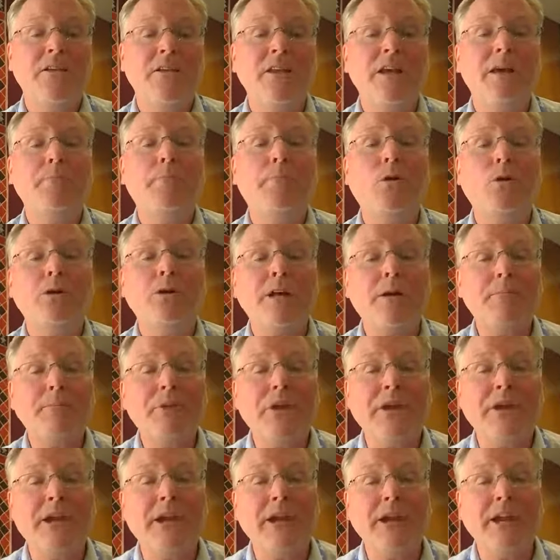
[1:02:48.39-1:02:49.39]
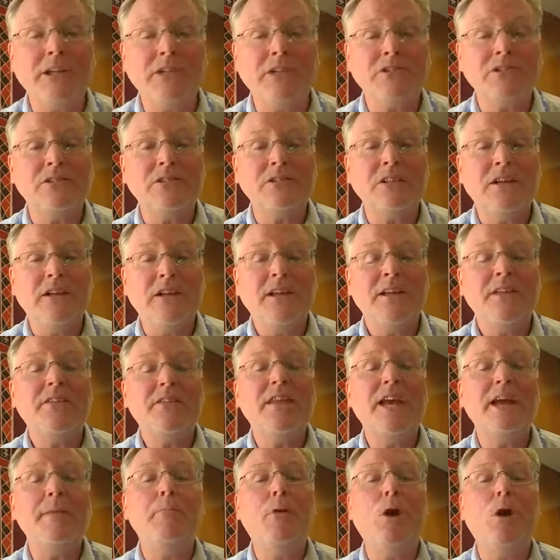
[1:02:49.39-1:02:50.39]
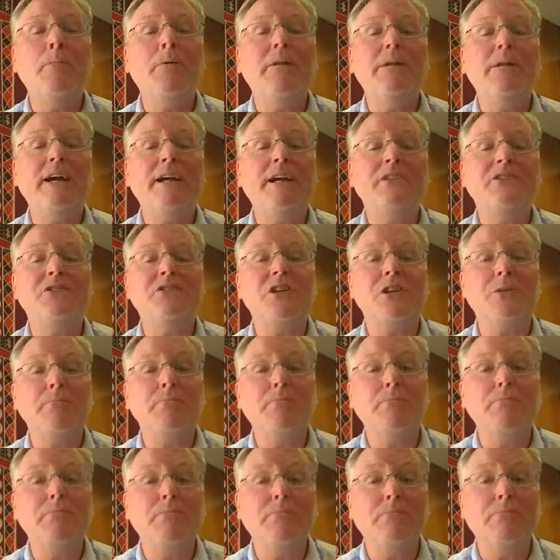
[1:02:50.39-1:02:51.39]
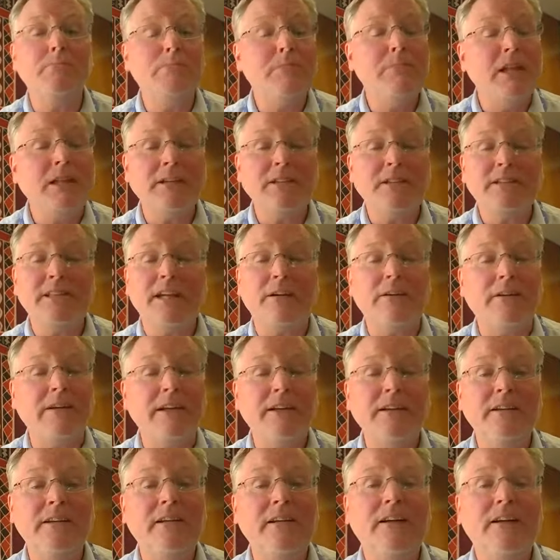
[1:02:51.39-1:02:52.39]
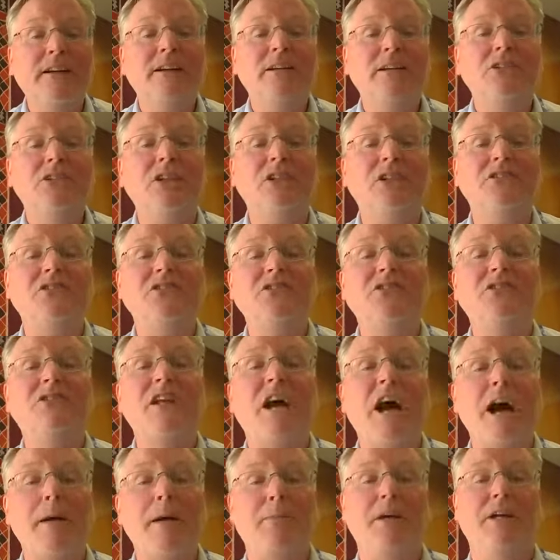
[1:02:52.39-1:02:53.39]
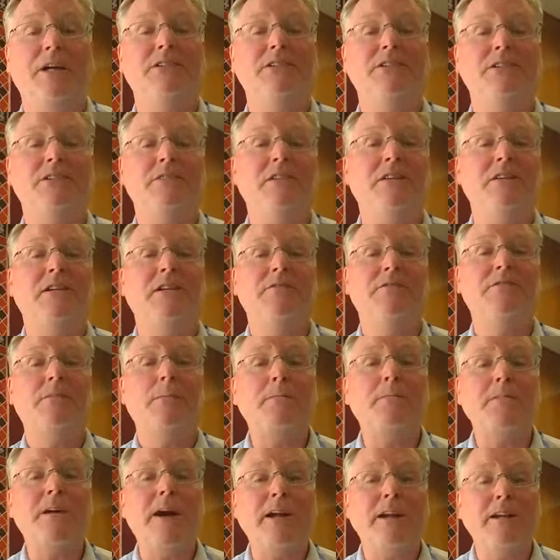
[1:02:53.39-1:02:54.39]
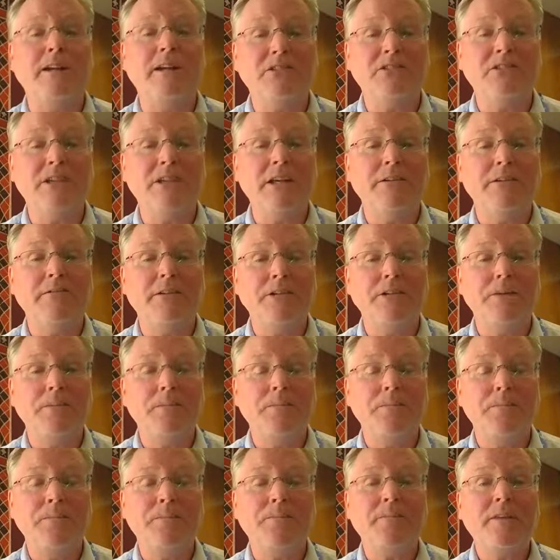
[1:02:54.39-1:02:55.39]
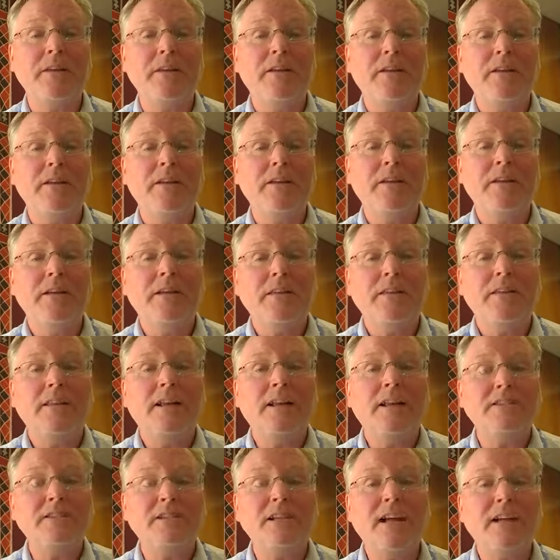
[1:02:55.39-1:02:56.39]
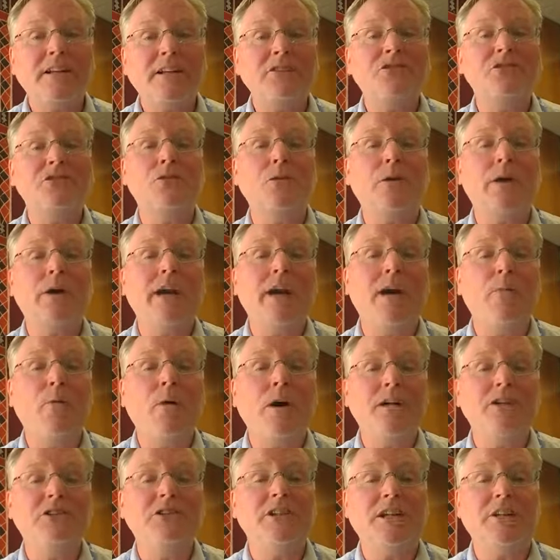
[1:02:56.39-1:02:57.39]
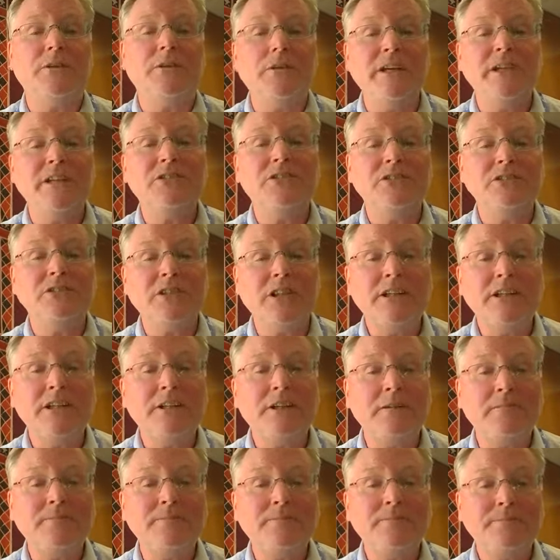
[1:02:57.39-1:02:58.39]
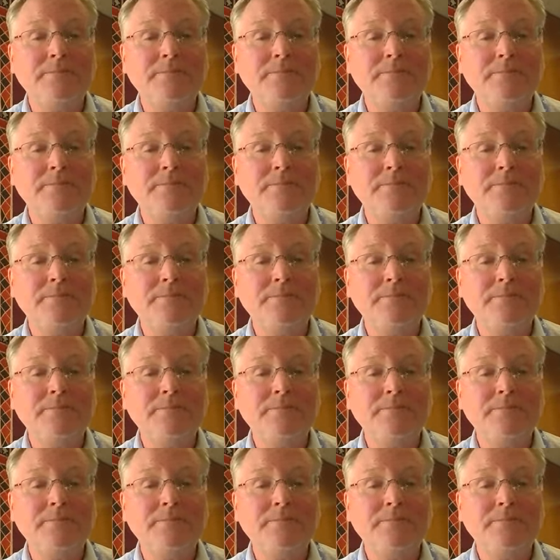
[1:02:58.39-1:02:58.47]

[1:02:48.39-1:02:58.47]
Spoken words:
They pulled up the gates. They mobilized their military to stop us from finding safety. That's not a story I want generations to hear.